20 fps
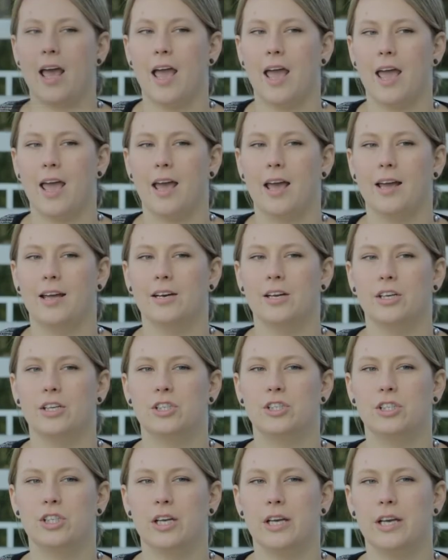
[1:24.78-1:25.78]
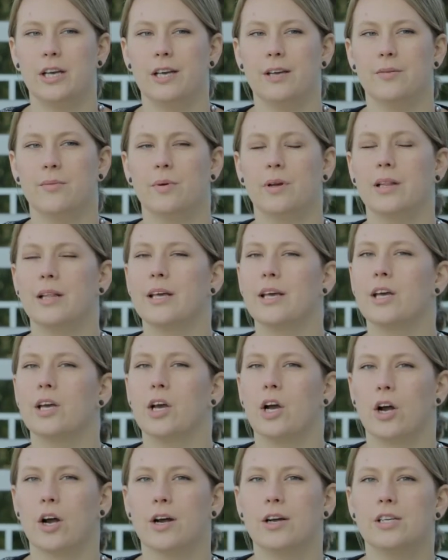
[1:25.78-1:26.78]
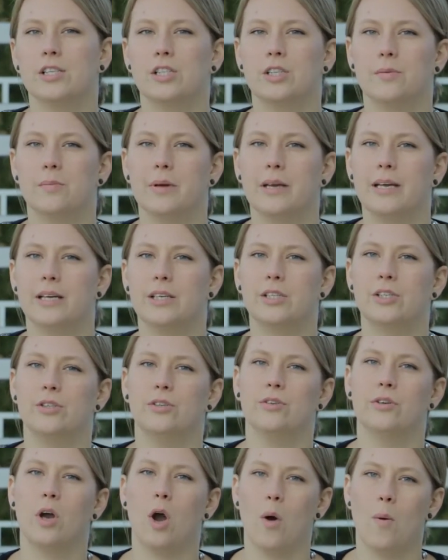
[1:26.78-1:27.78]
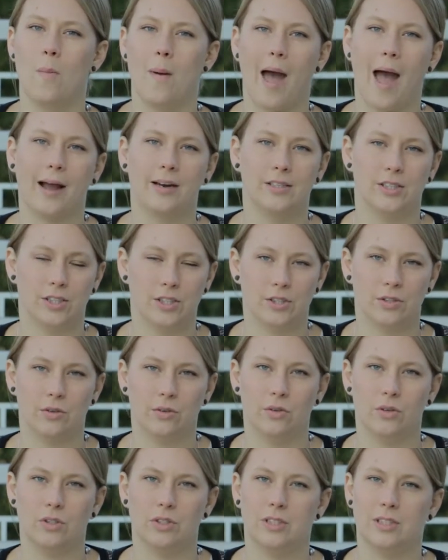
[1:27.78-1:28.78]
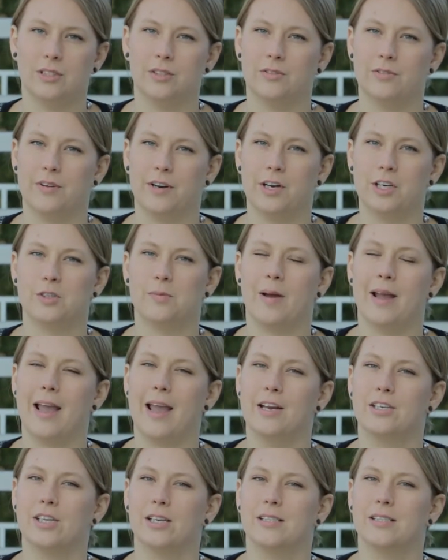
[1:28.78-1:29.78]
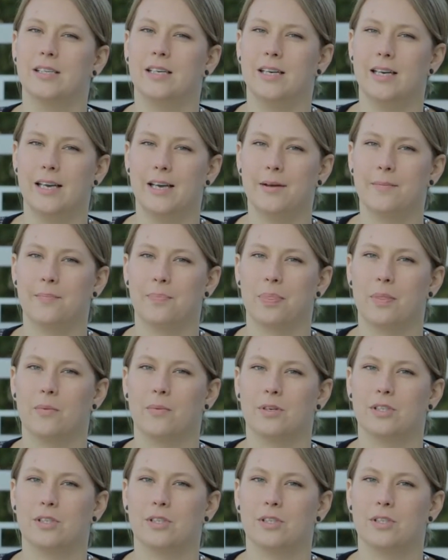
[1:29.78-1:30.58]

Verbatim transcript: And she really encouraged me to go back to school to finish my HSED,